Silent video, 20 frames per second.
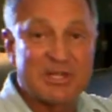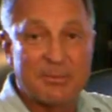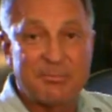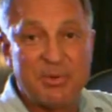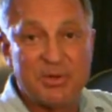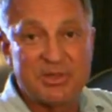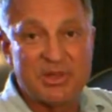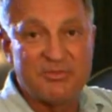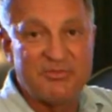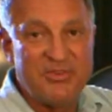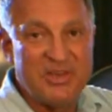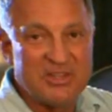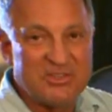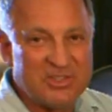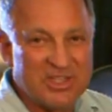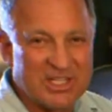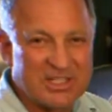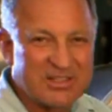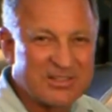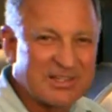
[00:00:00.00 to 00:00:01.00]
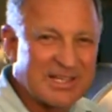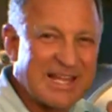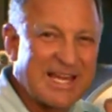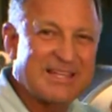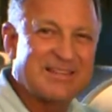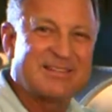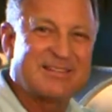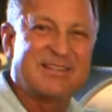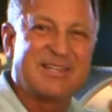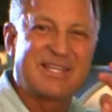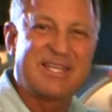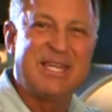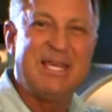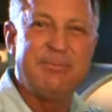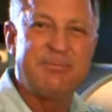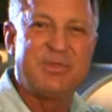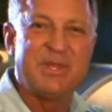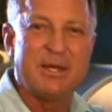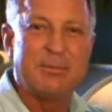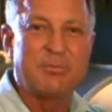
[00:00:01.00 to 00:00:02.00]
I put the fish in because I like to
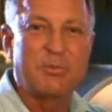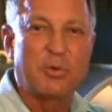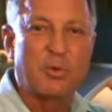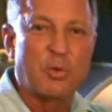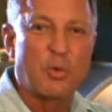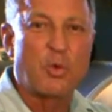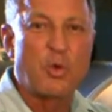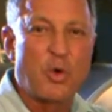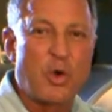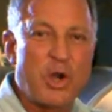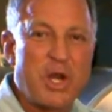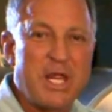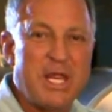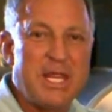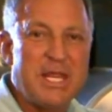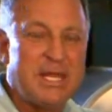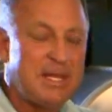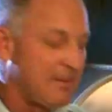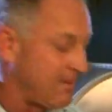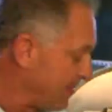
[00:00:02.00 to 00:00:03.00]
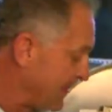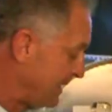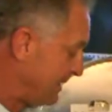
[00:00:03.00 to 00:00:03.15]
keep them green.